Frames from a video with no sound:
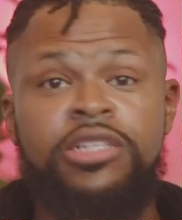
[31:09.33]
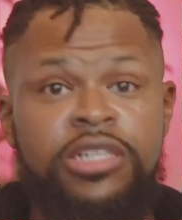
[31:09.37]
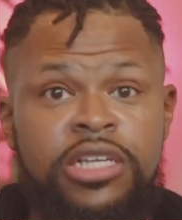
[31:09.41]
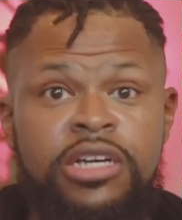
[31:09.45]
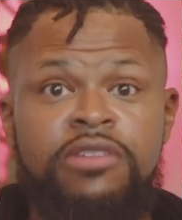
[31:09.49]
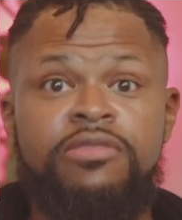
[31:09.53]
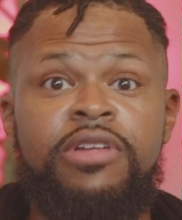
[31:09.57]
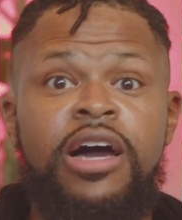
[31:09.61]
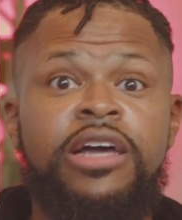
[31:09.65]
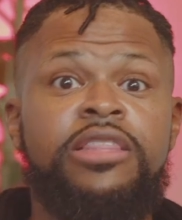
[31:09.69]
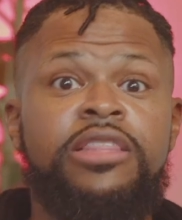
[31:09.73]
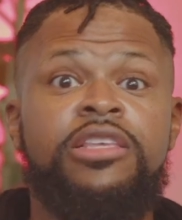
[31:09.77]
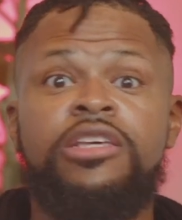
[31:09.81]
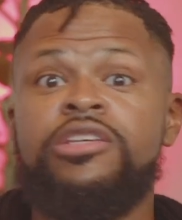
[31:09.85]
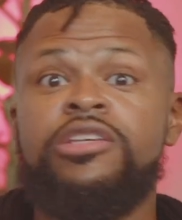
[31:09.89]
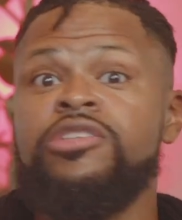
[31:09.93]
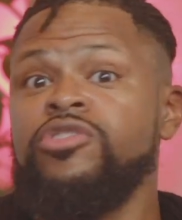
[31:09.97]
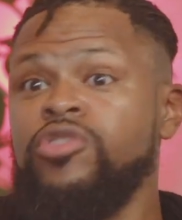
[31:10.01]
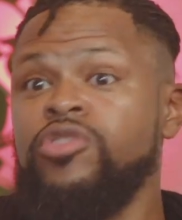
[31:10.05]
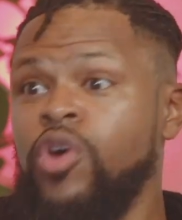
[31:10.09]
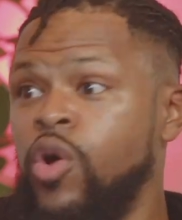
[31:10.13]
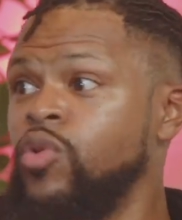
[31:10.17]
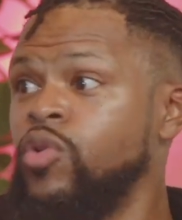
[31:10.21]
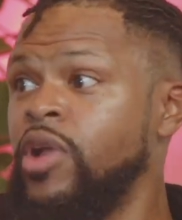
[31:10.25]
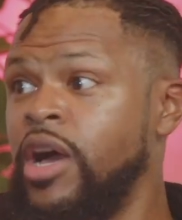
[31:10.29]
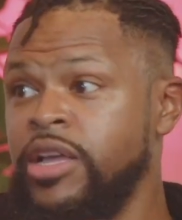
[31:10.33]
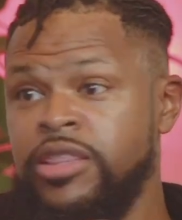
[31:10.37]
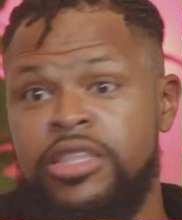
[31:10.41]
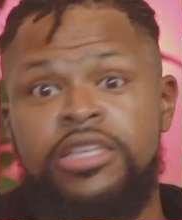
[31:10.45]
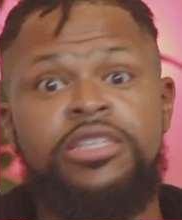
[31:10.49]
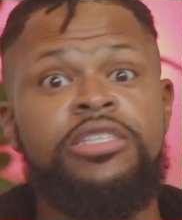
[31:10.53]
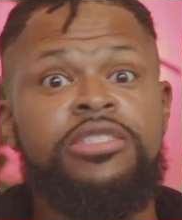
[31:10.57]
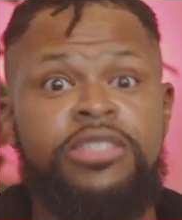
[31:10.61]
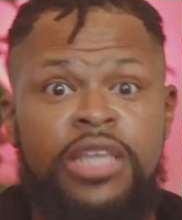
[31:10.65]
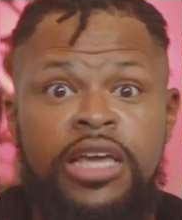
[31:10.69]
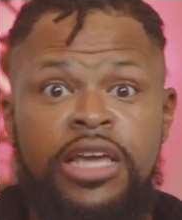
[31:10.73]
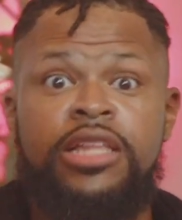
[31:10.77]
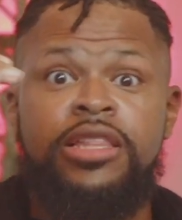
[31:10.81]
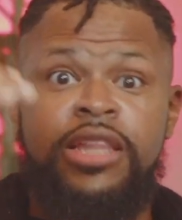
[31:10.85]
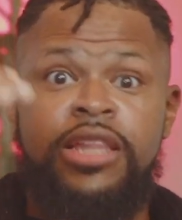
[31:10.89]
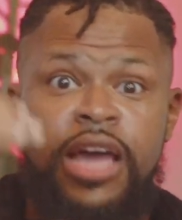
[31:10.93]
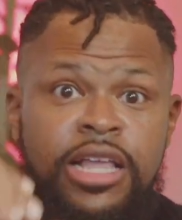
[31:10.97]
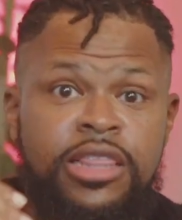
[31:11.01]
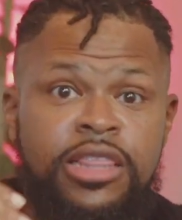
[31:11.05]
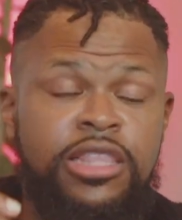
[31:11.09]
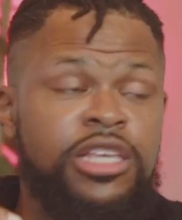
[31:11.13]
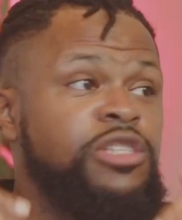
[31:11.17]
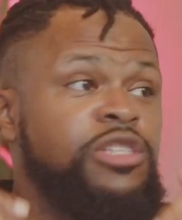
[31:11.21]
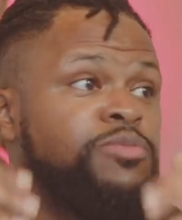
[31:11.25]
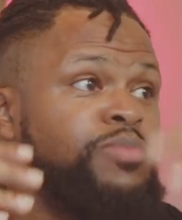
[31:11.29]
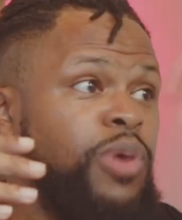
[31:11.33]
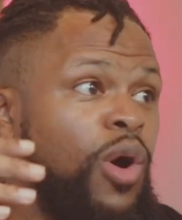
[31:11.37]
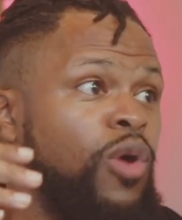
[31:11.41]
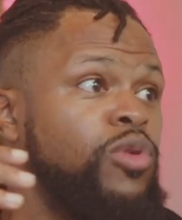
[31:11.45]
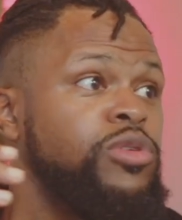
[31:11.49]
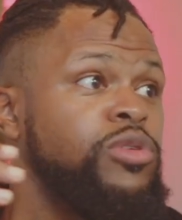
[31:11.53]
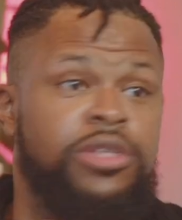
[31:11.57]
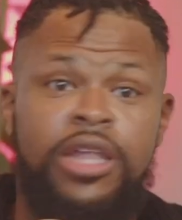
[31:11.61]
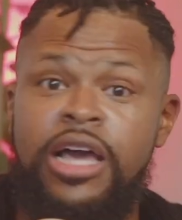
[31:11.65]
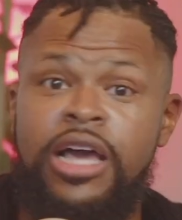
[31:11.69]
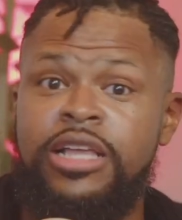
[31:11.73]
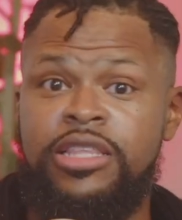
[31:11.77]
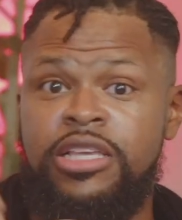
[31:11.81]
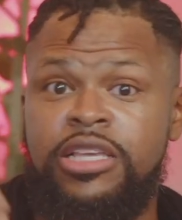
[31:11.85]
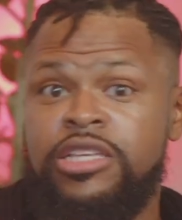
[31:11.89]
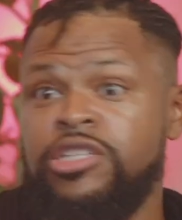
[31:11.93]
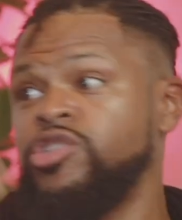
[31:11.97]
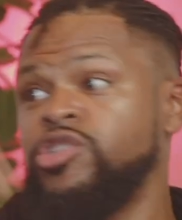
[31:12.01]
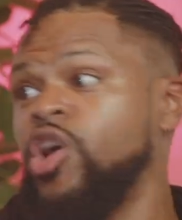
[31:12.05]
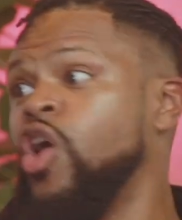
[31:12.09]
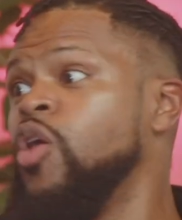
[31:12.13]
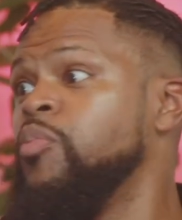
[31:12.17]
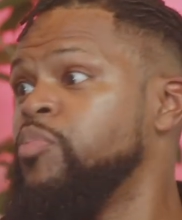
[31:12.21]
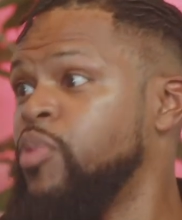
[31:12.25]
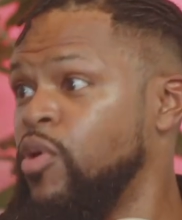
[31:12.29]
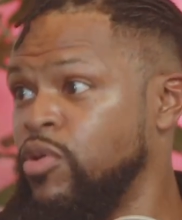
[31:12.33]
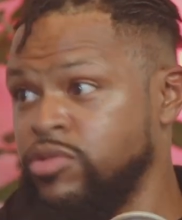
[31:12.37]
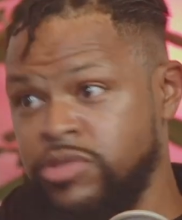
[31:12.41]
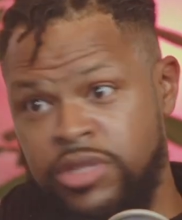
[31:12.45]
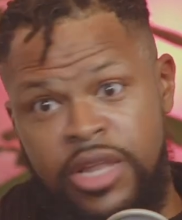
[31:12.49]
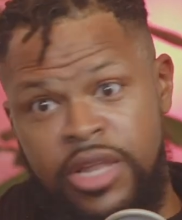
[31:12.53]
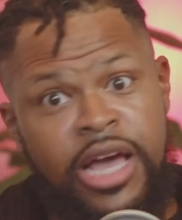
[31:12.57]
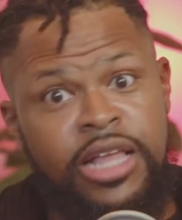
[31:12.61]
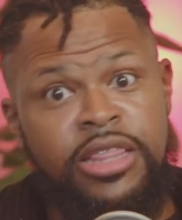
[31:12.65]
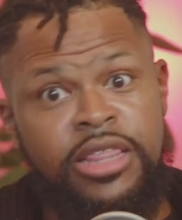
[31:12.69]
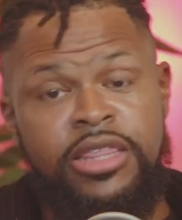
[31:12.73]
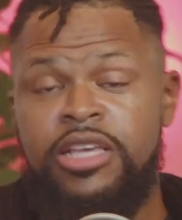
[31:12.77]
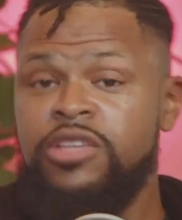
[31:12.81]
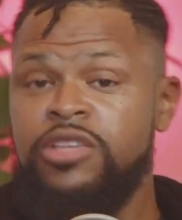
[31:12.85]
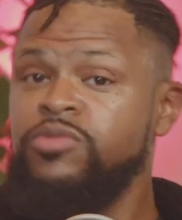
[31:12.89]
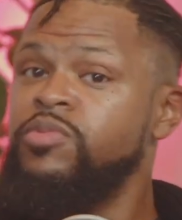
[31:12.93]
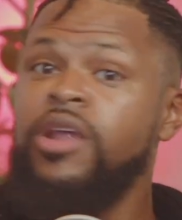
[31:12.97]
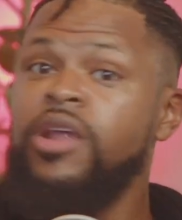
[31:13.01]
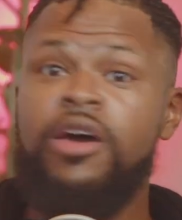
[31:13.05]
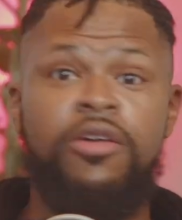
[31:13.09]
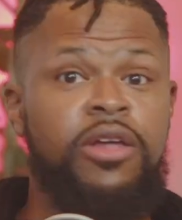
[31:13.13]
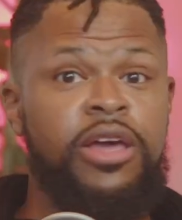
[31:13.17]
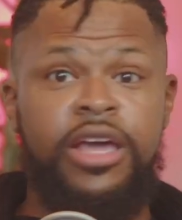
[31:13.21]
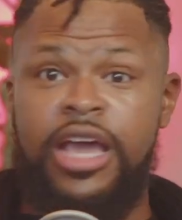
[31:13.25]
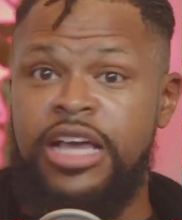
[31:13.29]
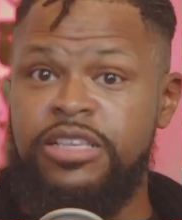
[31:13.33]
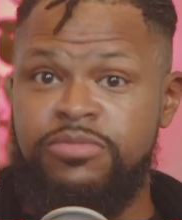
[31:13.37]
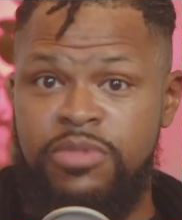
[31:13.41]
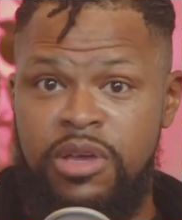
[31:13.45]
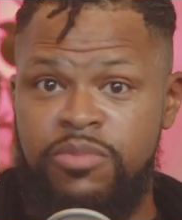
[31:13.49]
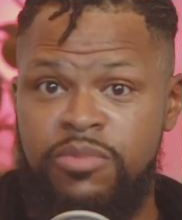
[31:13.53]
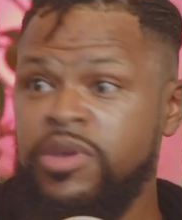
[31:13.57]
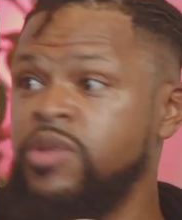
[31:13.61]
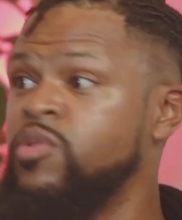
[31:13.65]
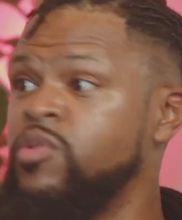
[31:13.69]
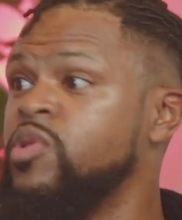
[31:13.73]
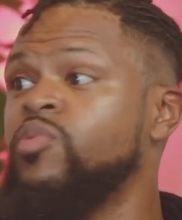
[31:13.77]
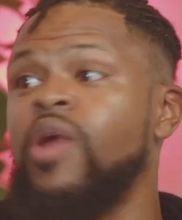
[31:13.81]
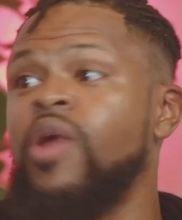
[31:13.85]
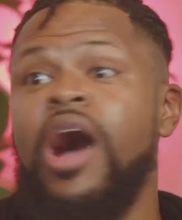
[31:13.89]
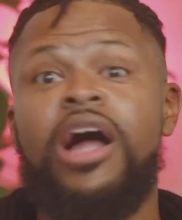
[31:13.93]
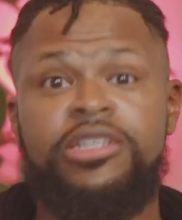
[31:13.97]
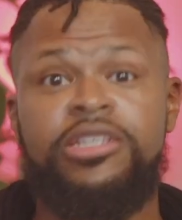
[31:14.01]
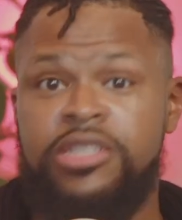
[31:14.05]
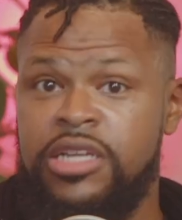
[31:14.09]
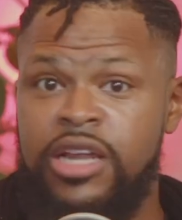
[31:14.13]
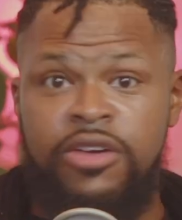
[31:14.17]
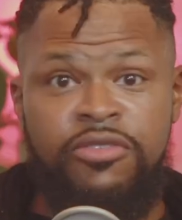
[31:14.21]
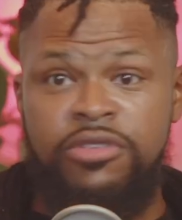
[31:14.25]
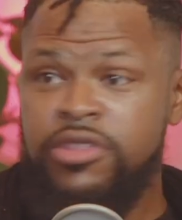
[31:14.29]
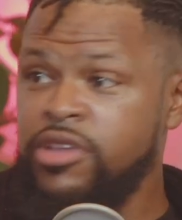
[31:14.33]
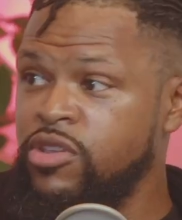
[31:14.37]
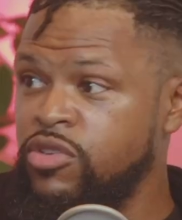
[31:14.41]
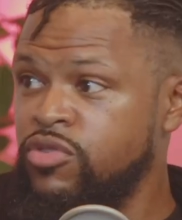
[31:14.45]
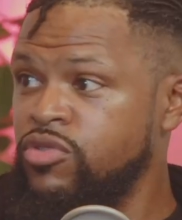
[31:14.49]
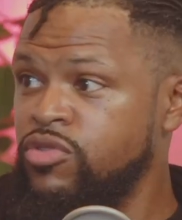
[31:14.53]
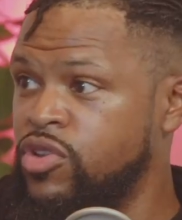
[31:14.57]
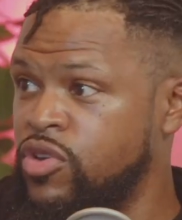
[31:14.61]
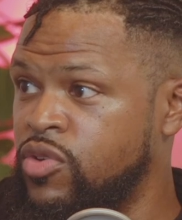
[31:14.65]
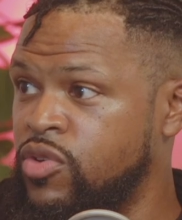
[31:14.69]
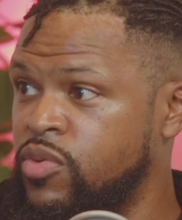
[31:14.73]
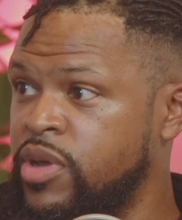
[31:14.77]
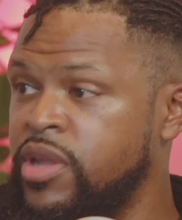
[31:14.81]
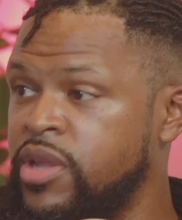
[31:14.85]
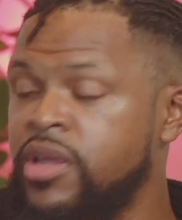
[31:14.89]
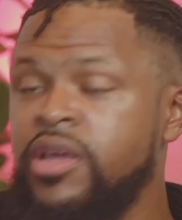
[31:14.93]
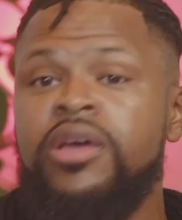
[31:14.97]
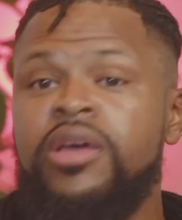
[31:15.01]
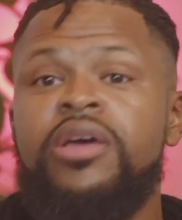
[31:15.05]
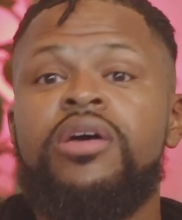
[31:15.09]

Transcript: live like this, go like this, think like this, post like this, don't post like this, whatever the case may be. We watching everything you're doing.